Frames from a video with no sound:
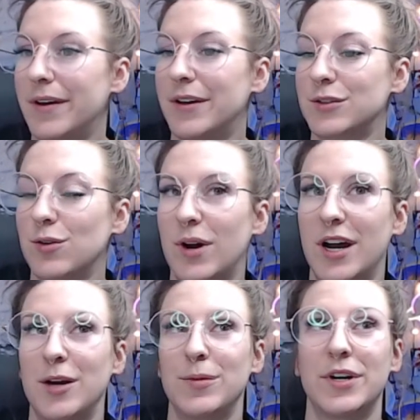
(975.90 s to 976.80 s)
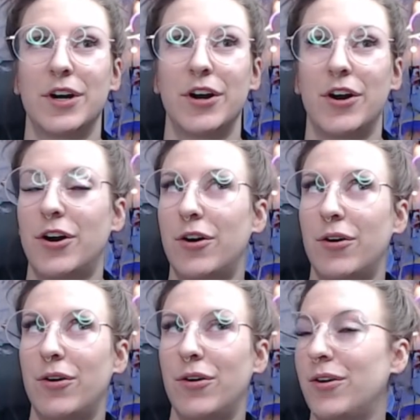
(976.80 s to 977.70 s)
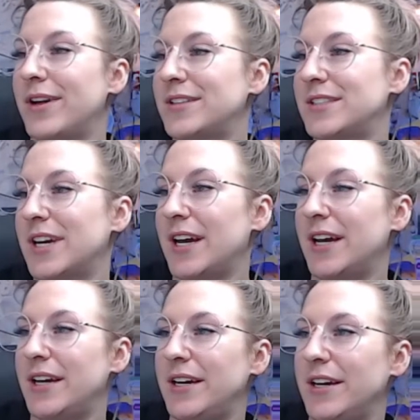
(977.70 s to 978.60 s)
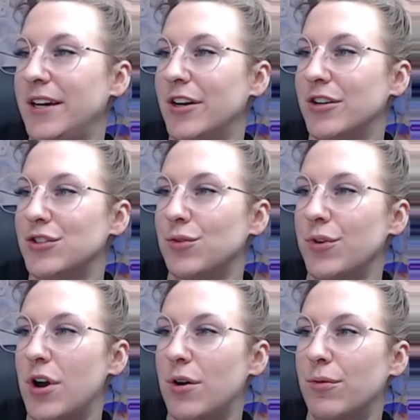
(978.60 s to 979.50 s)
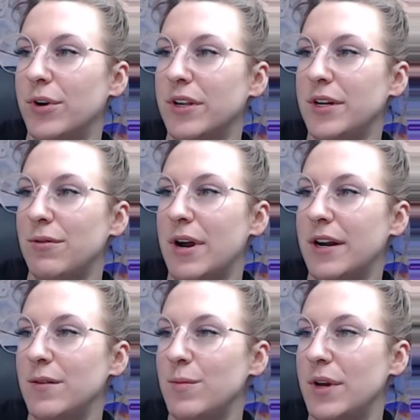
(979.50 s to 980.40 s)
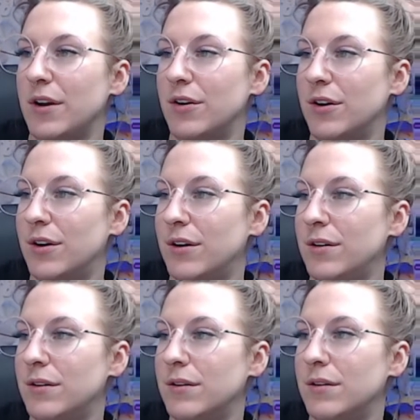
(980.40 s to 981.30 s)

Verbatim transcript: So I'm going to go, let's say here. So not really right in the middle.